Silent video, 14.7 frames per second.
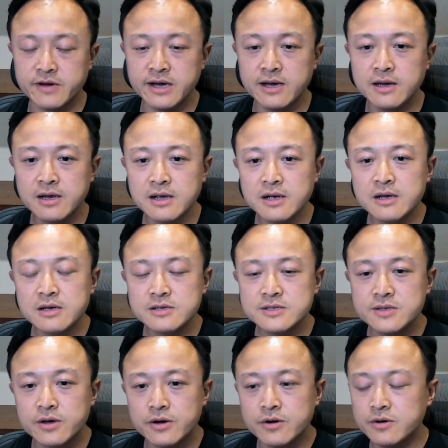right?
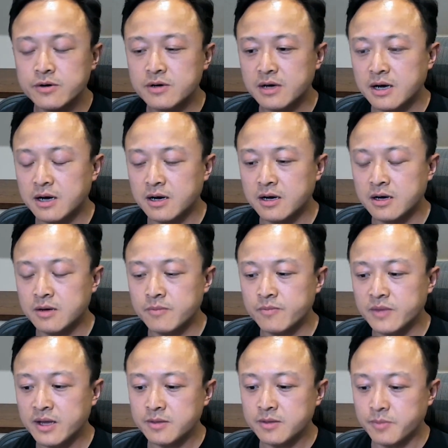So
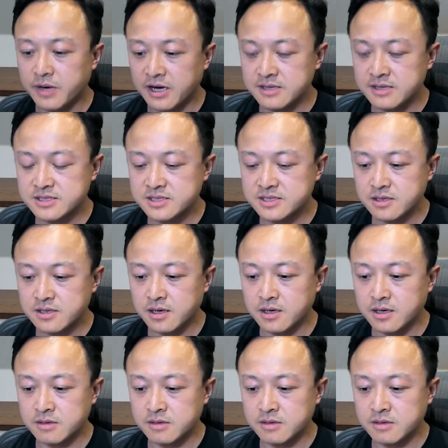in the past,